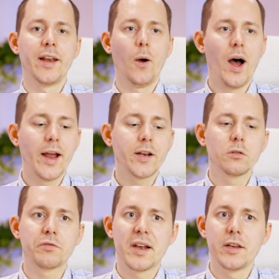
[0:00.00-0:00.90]
Now, I
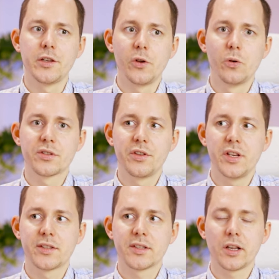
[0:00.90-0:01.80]
don't really use
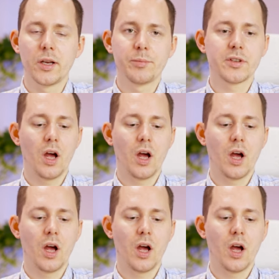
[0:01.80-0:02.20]
these clips.